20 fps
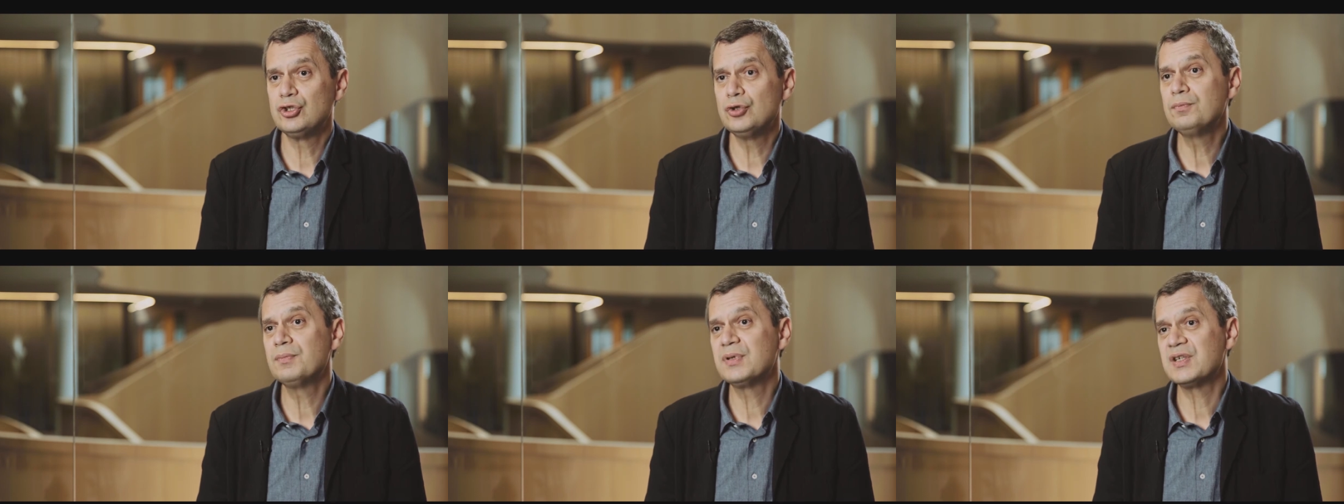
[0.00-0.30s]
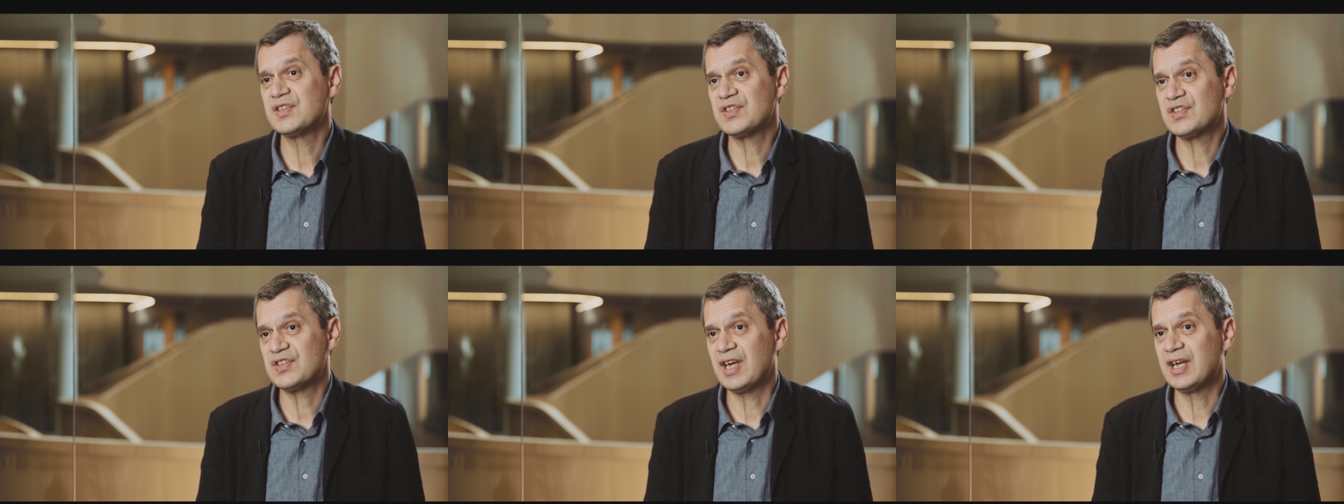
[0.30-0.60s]
two
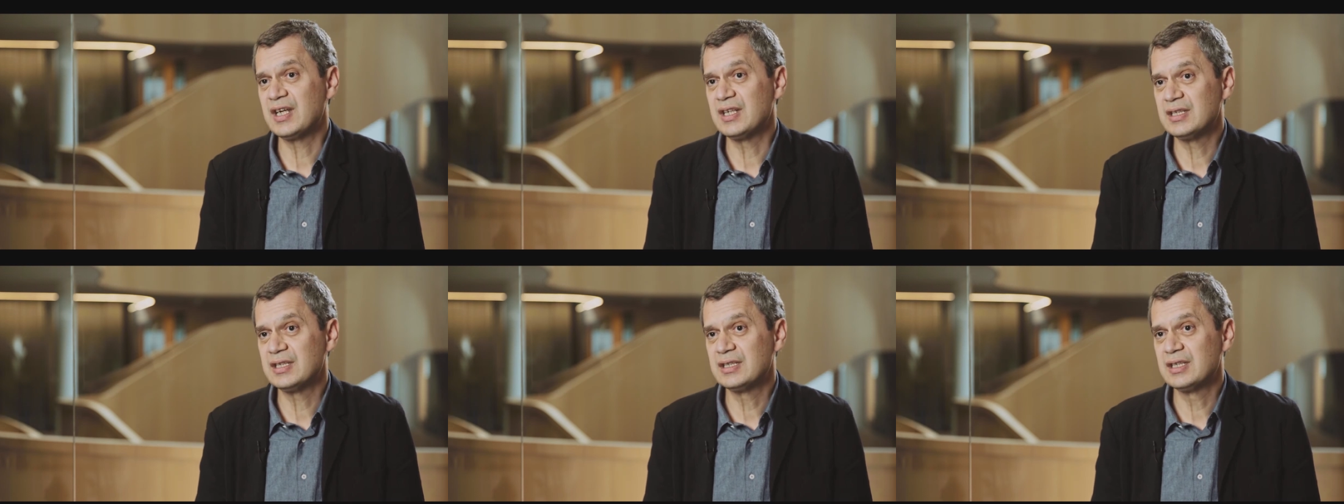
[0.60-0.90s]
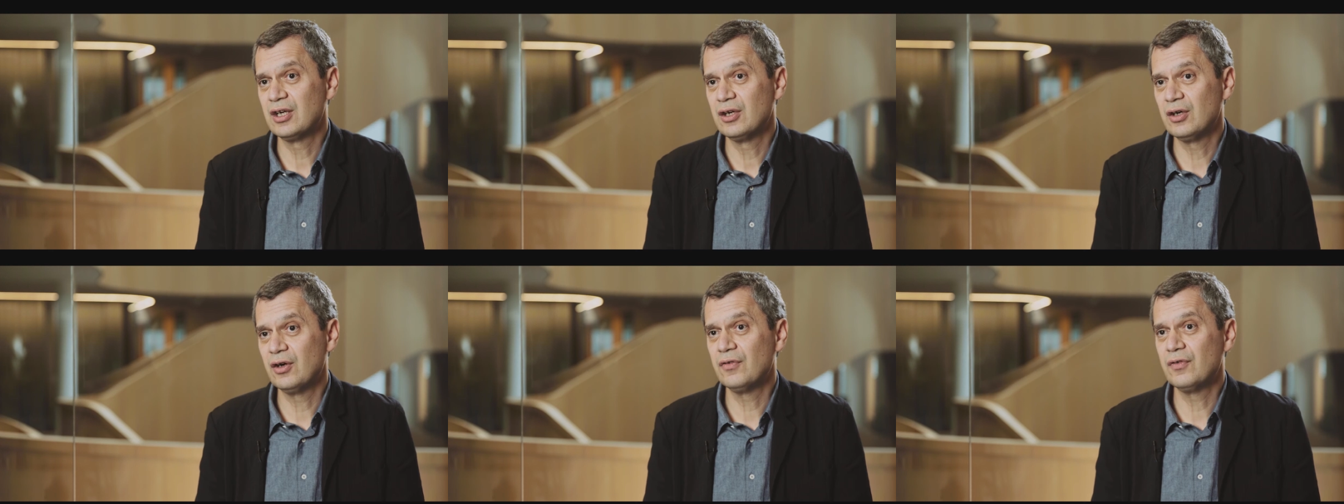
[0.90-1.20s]

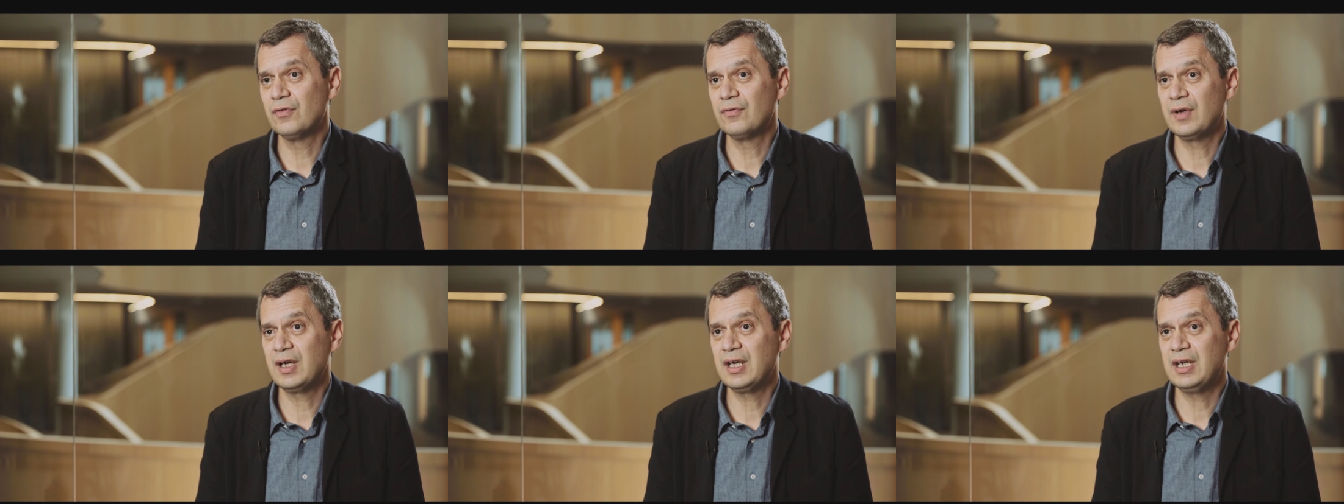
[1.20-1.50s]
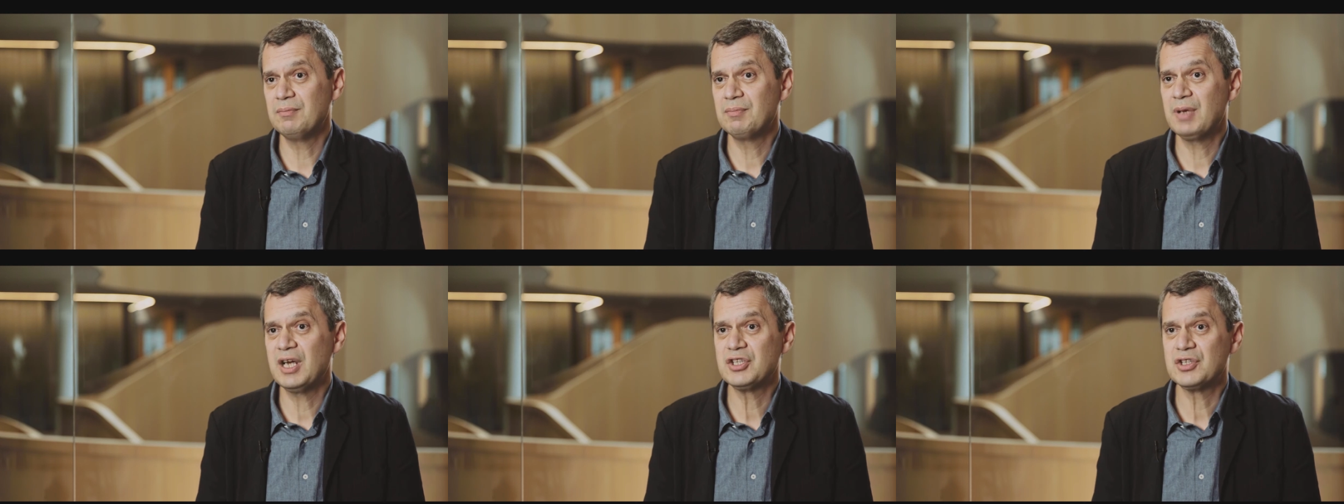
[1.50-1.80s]
percent of
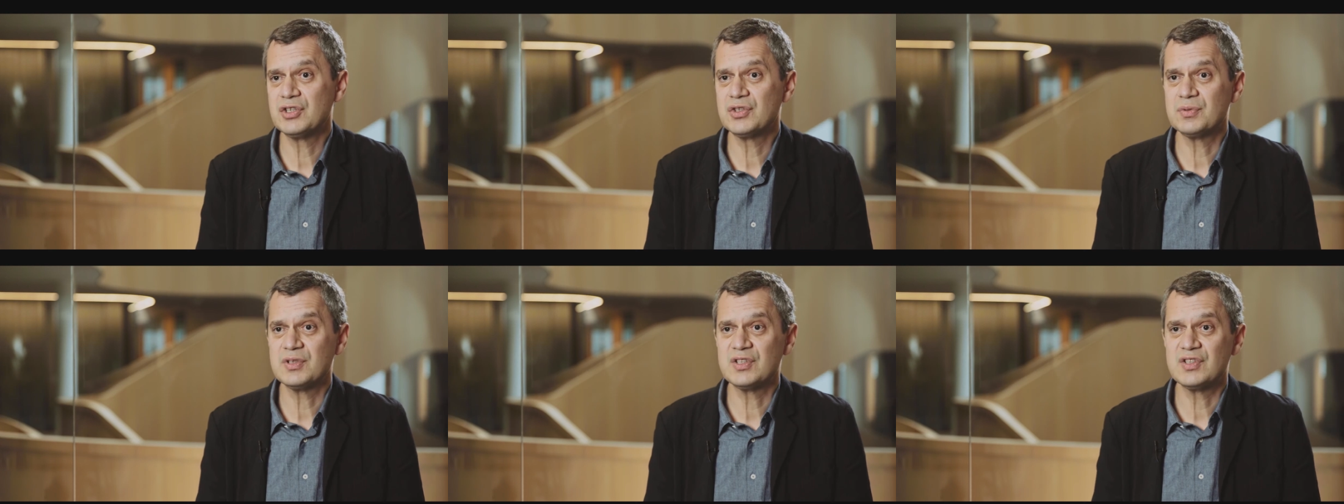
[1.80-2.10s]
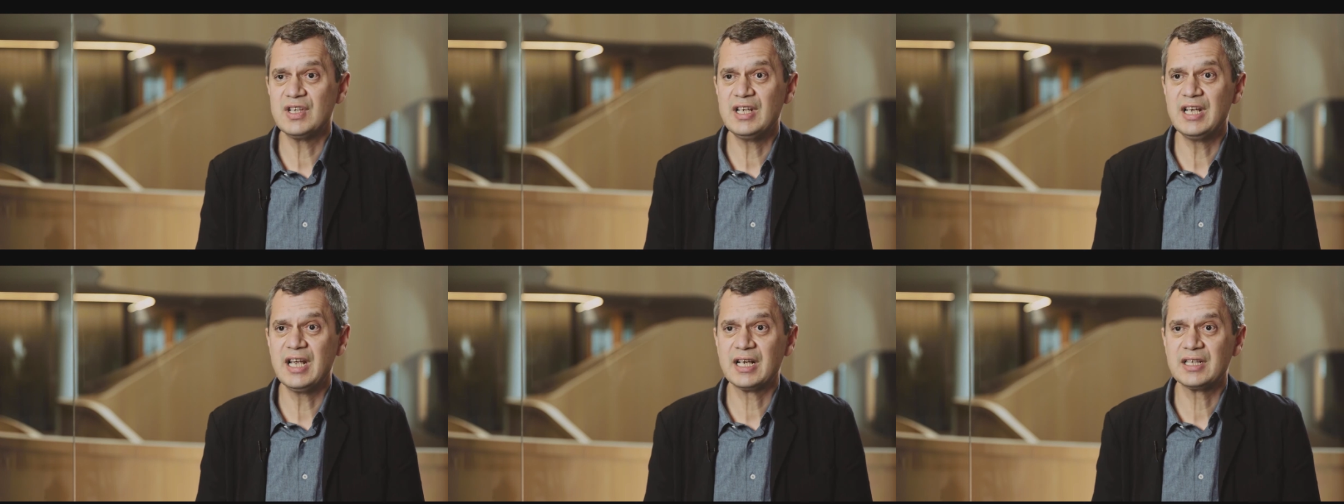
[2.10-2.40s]
in patients with
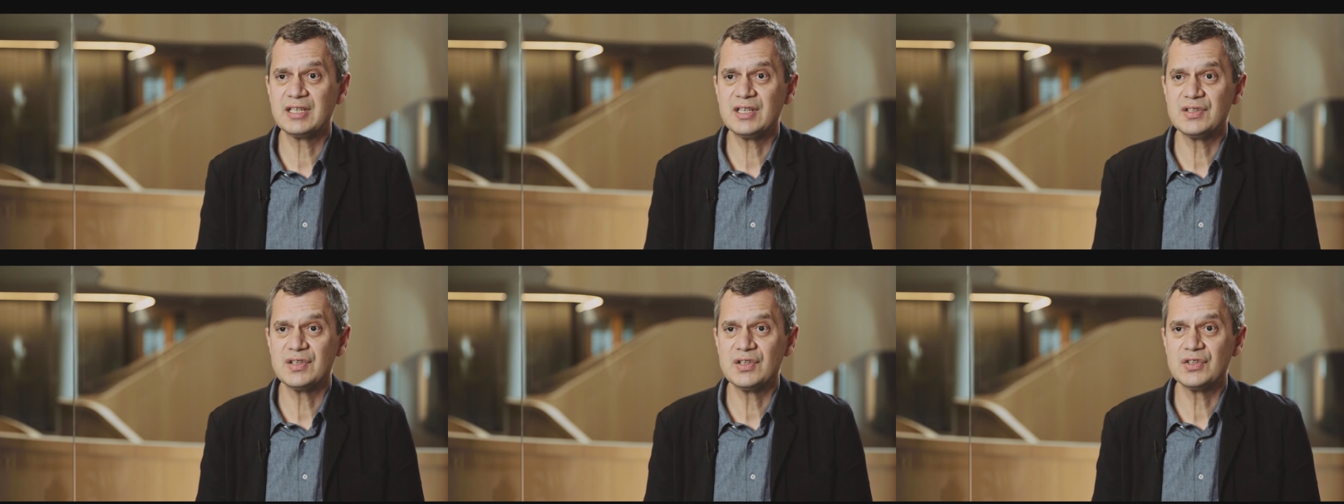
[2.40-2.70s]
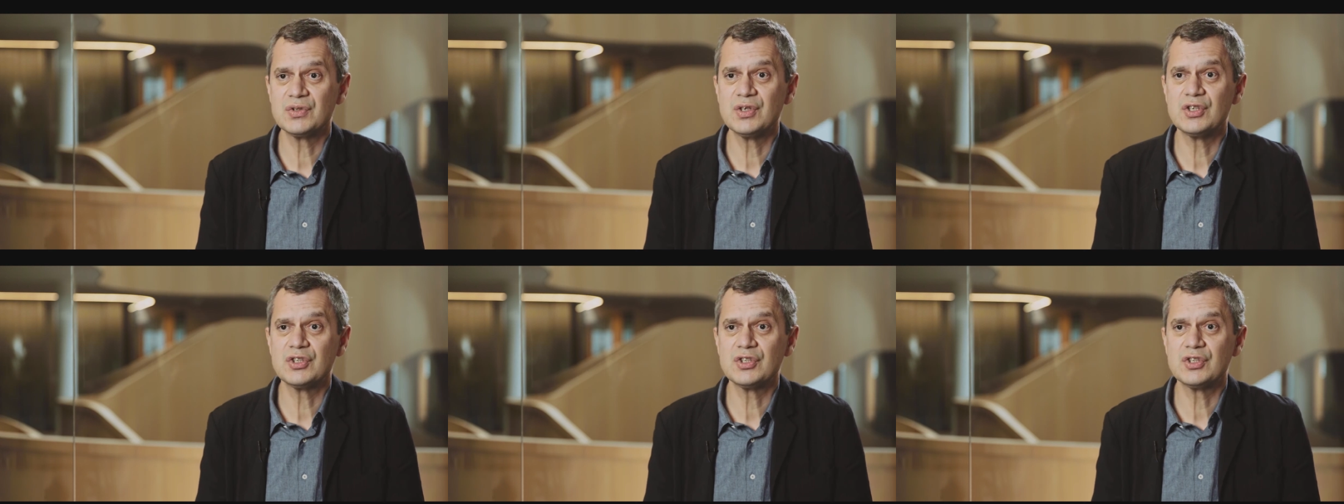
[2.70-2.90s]
celiac disease,